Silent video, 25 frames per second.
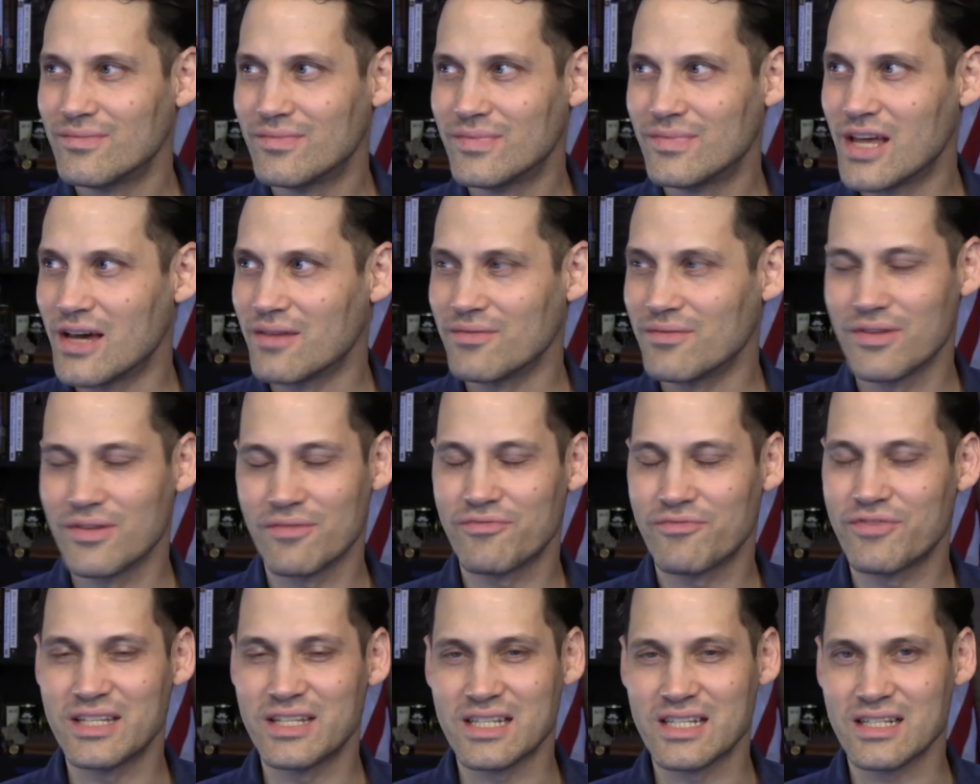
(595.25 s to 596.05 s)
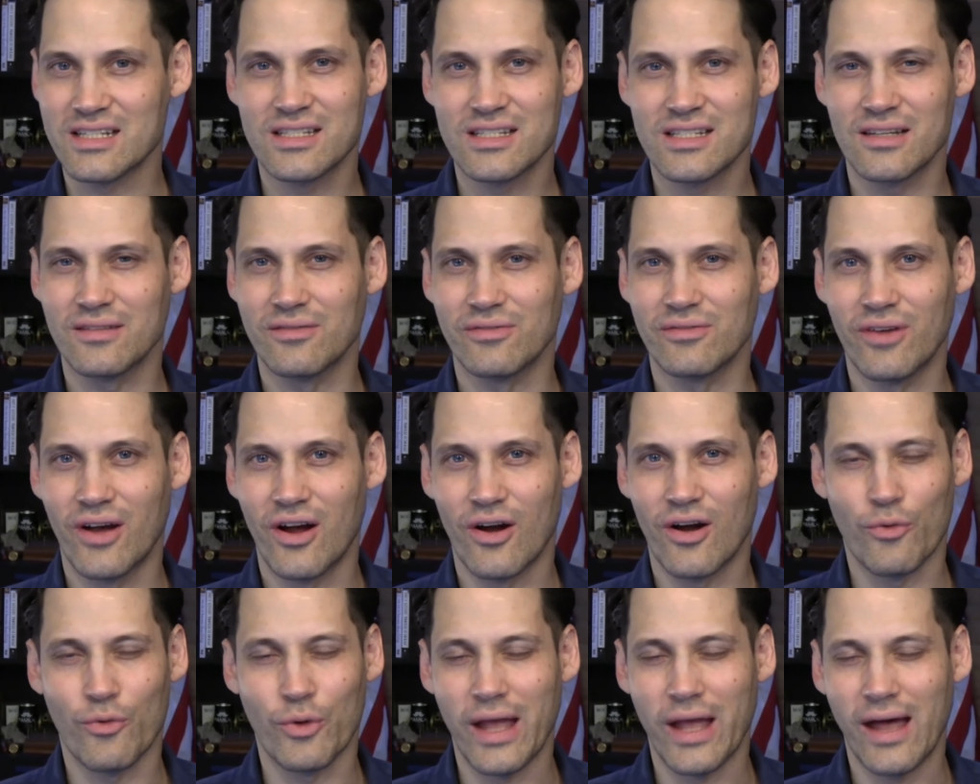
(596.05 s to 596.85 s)
the physics of
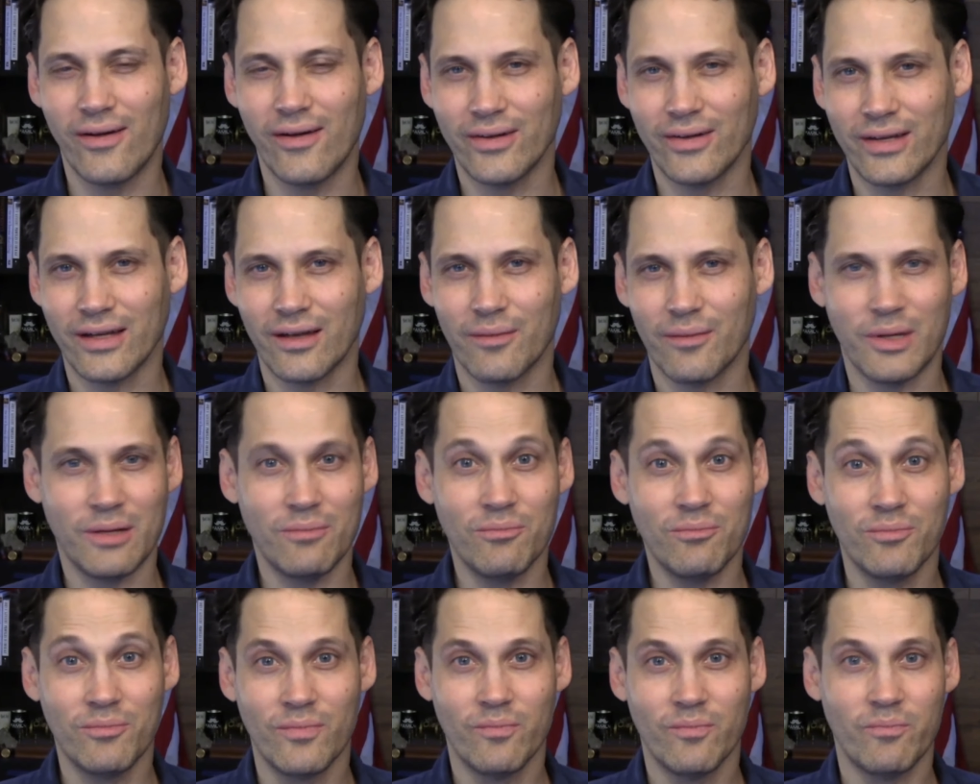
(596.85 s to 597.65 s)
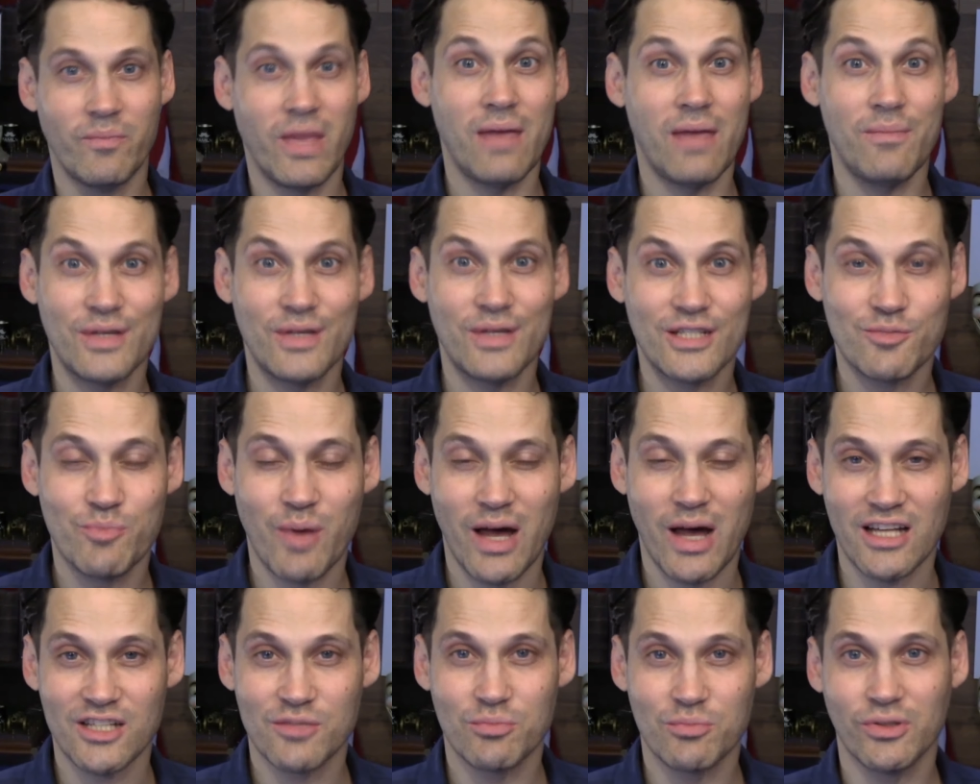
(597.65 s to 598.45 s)
our reality. I mean, Maybe it's
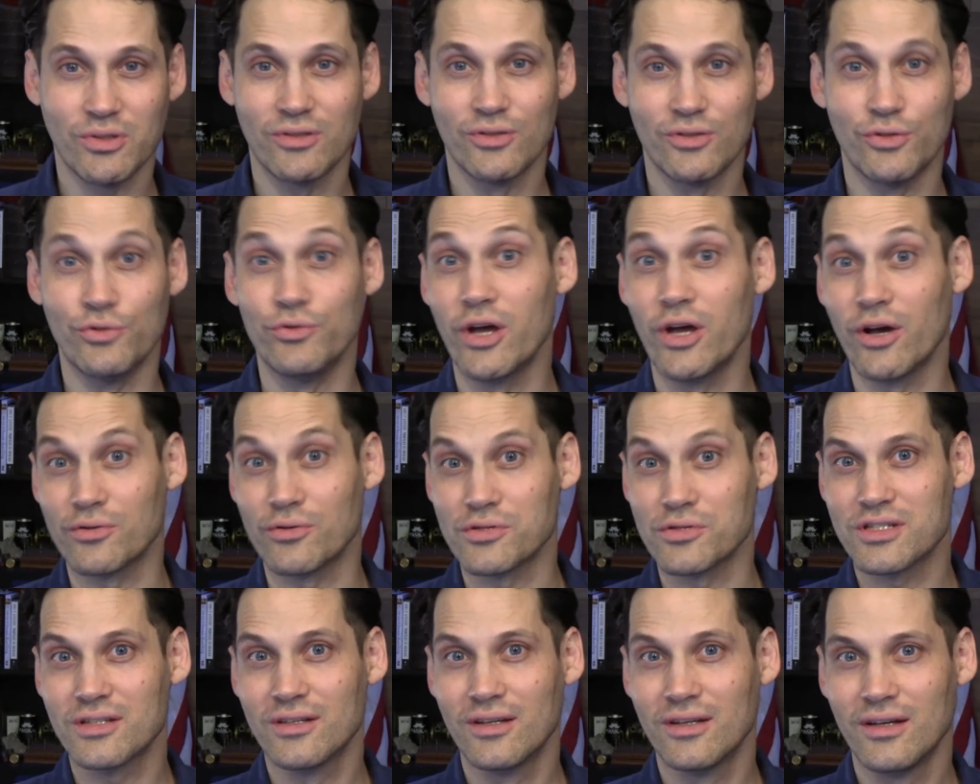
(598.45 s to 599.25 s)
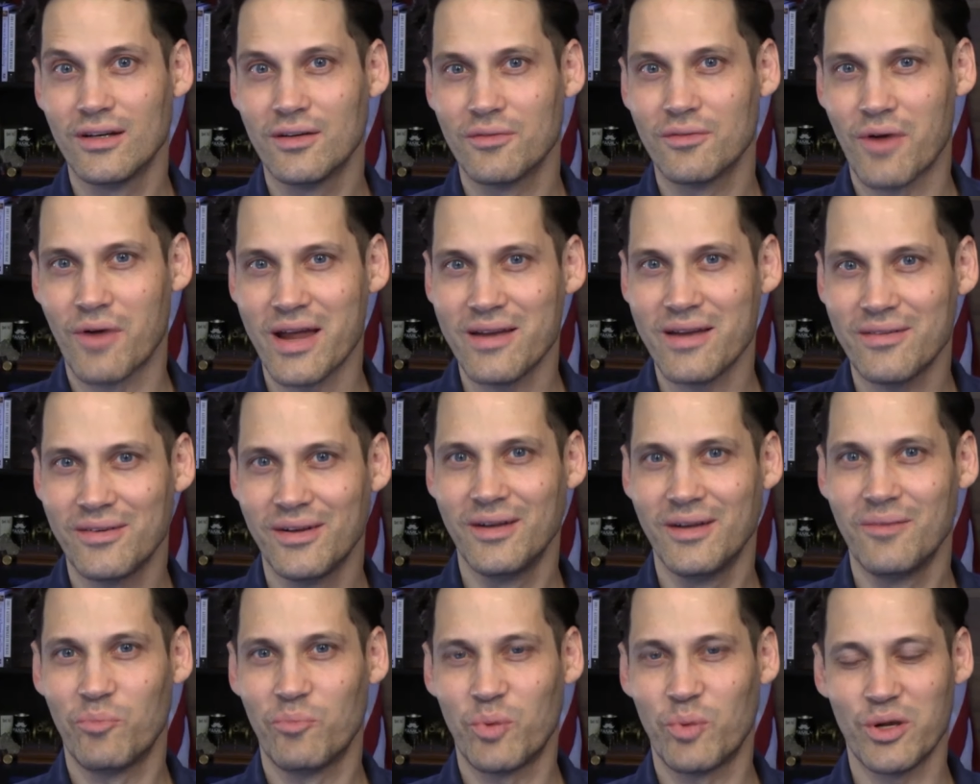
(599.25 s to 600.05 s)
possible. Who knows, right?
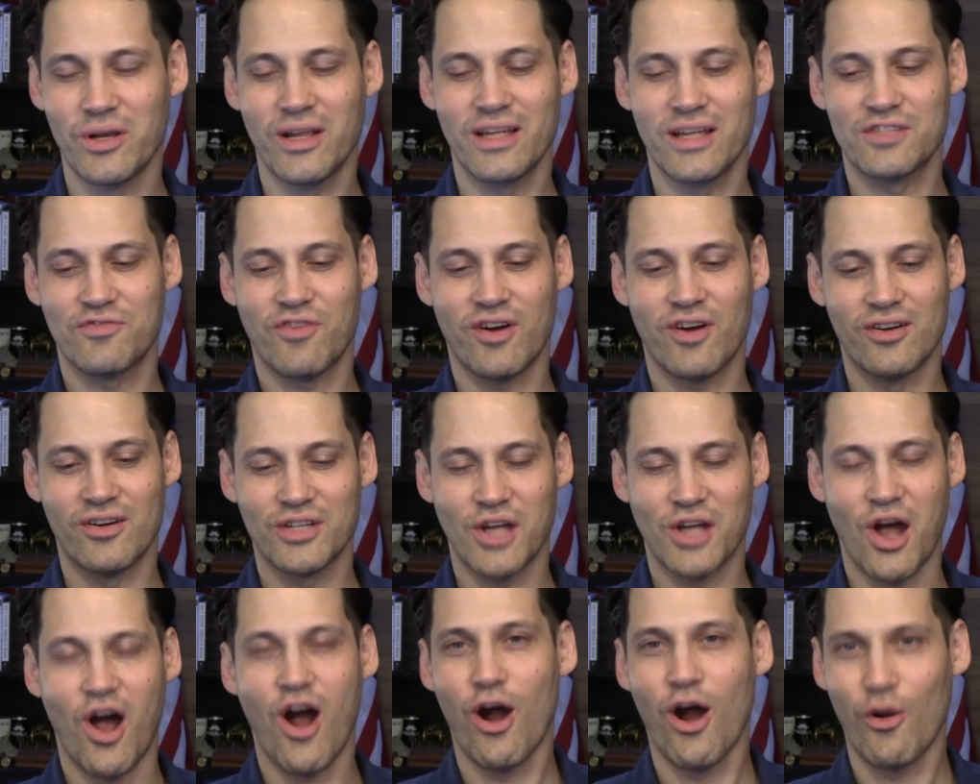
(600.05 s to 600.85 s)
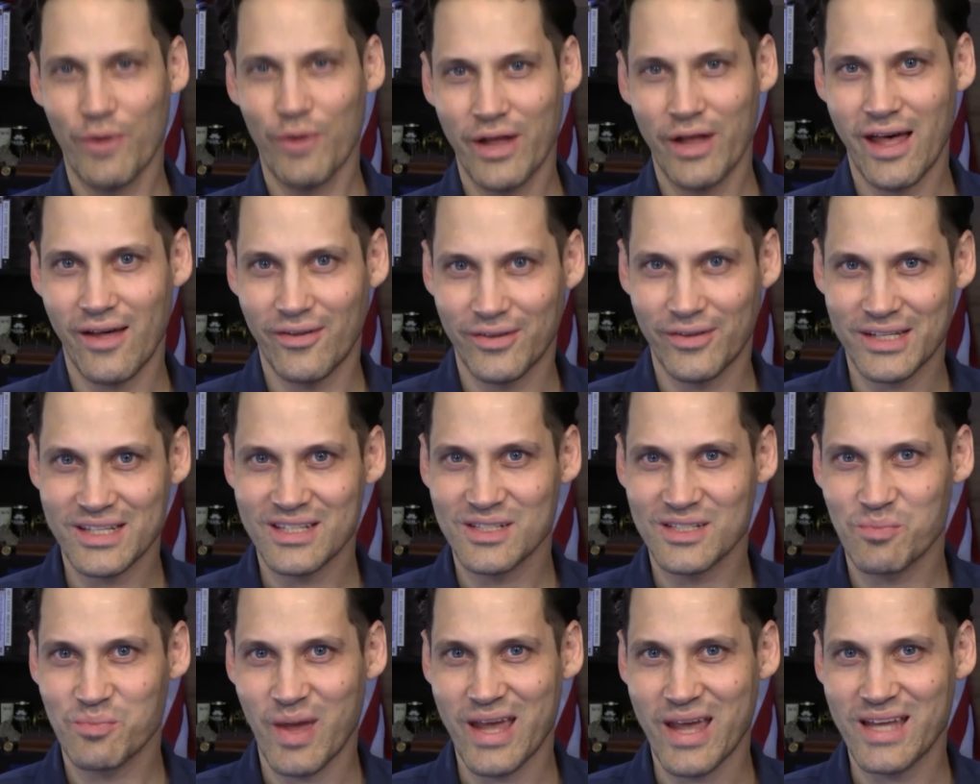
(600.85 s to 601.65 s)
But as far as our reality
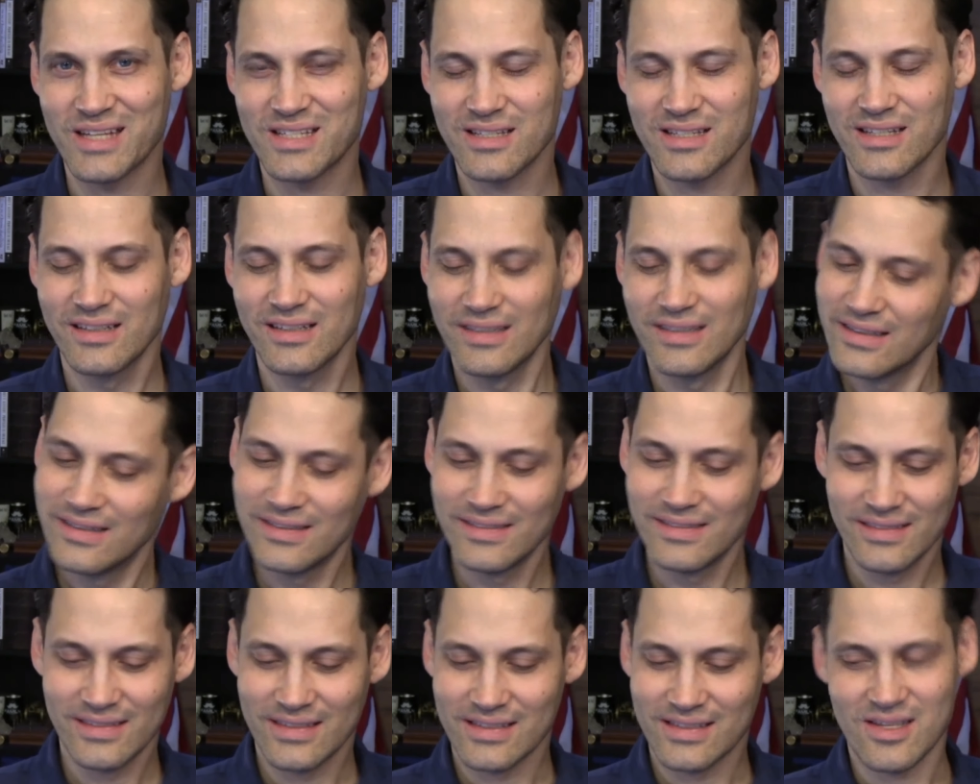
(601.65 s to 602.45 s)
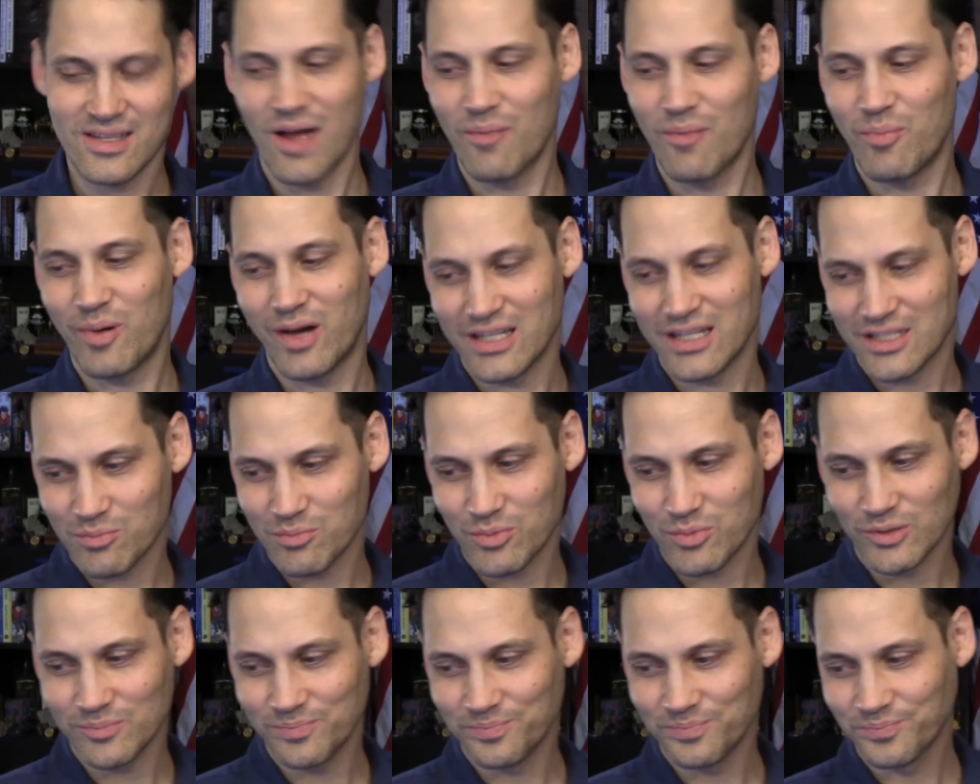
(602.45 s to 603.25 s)
is based, it's not
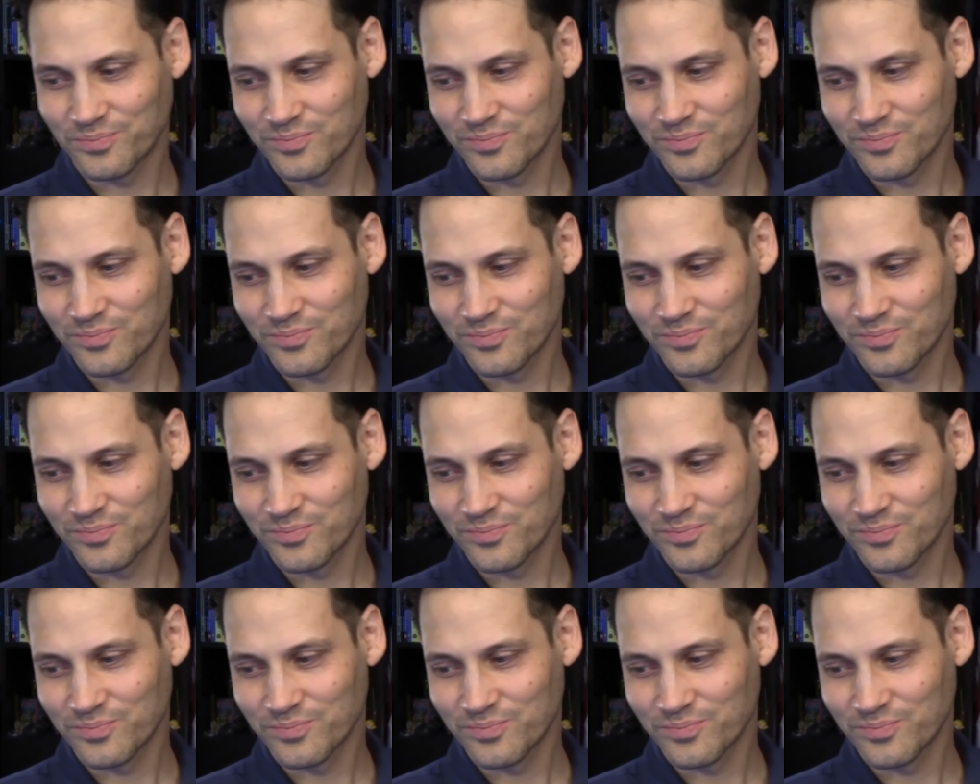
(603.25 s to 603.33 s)
possible.